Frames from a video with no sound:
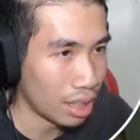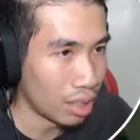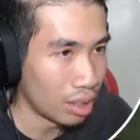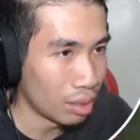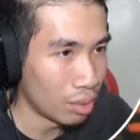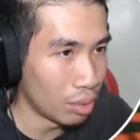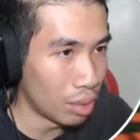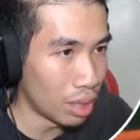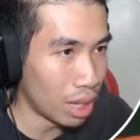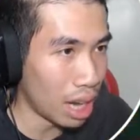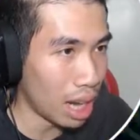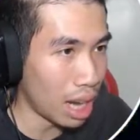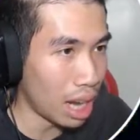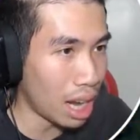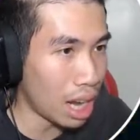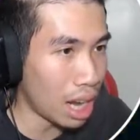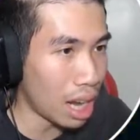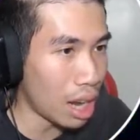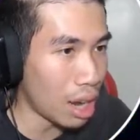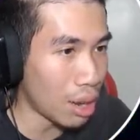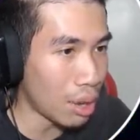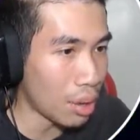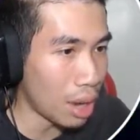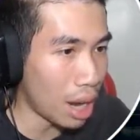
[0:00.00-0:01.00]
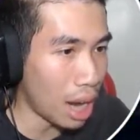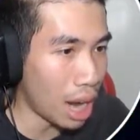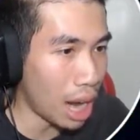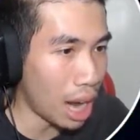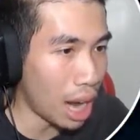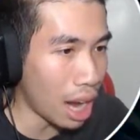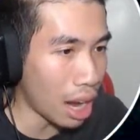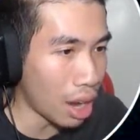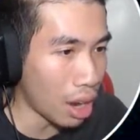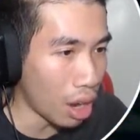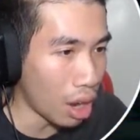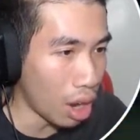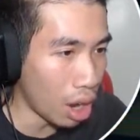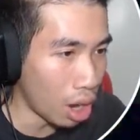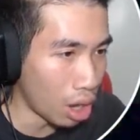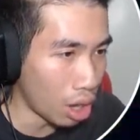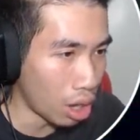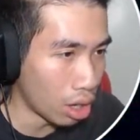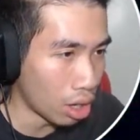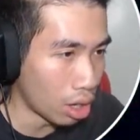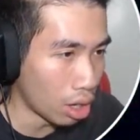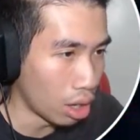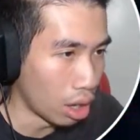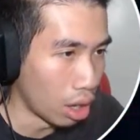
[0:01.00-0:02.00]
Wait, how, how?
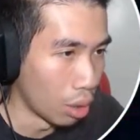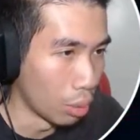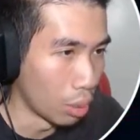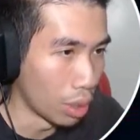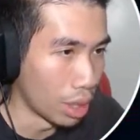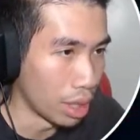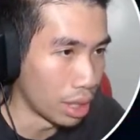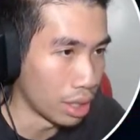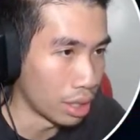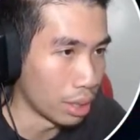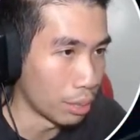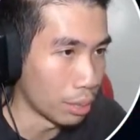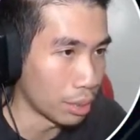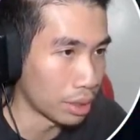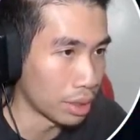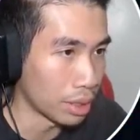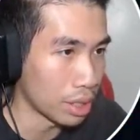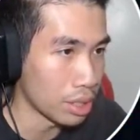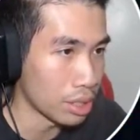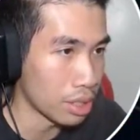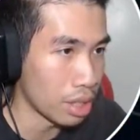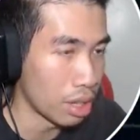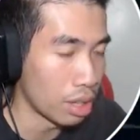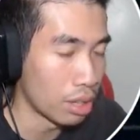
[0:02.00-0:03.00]
Oh wait, let me guess.